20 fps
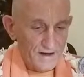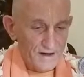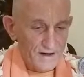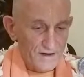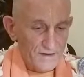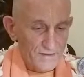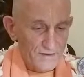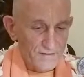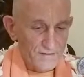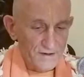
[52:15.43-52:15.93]

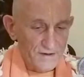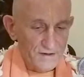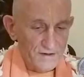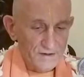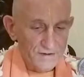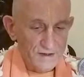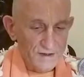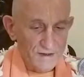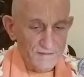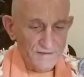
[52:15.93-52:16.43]
Rupa
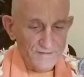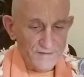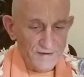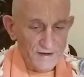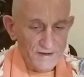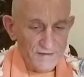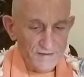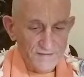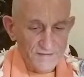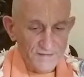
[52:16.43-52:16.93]
Goswami
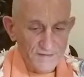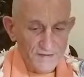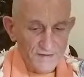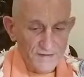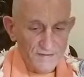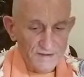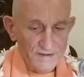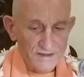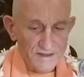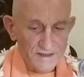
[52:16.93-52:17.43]
further
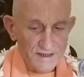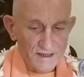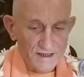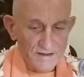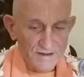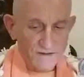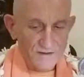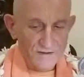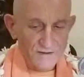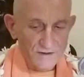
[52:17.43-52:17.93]
informed
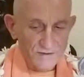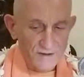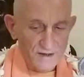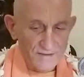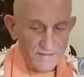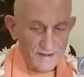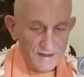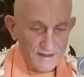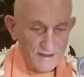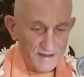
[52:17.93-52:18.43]
Sanatana
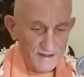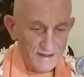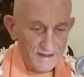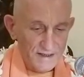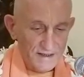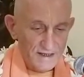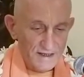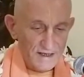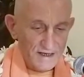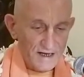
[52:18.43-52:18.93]
Goswami,
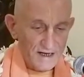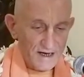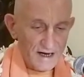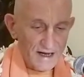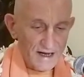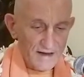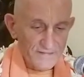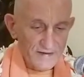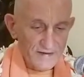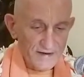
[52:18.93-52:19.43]
I
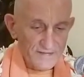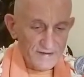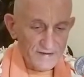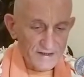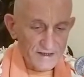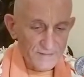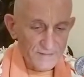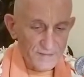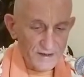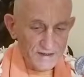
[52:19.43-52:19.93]
have left a
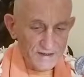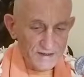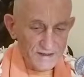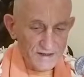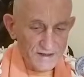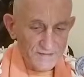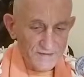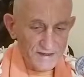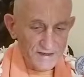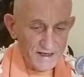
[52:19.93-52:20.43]
deposit
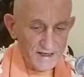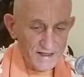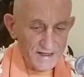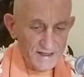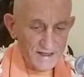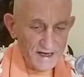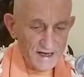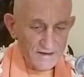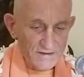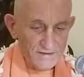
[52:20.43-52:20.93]
of
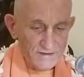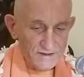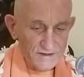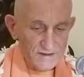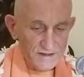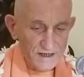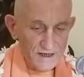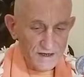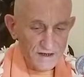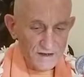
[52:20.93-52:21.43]

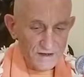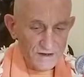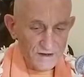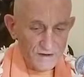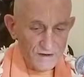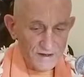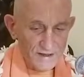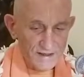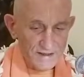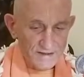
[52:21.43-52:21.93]
10,000
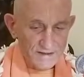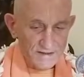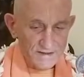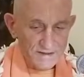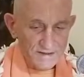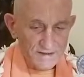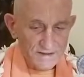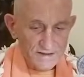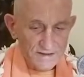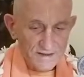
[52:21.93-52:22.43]

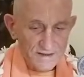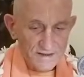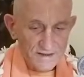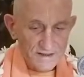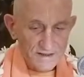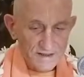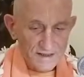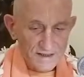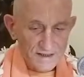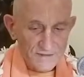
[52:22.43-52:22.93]
coins
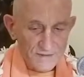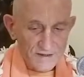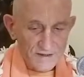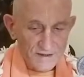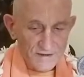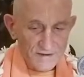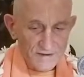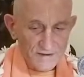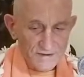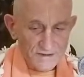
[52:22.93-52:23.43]
with a
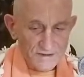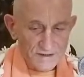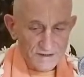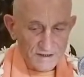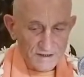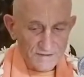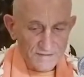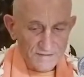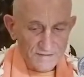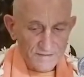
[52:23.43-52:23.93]

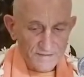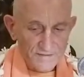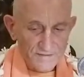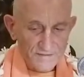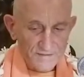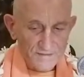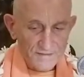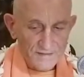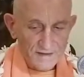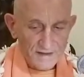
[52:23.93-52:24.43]
grocer.
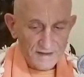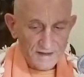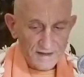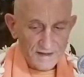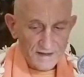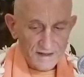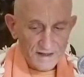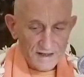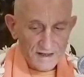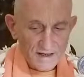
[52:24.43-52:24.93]

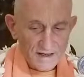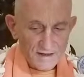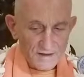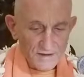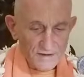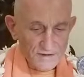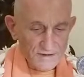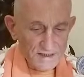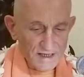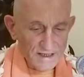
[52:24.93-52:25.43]

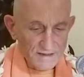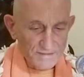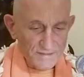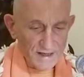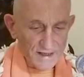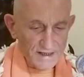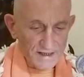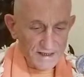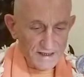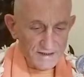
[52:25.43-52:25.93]
Use that
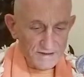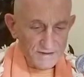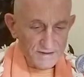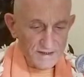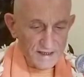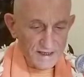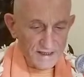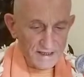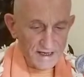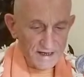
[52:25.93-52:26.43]
money to
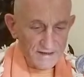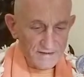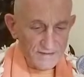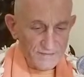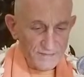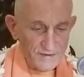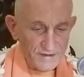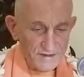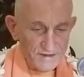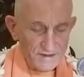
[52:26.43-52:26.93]
get out of
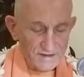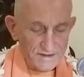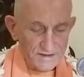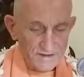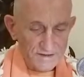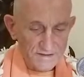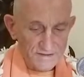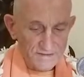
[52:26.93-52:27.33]
prison.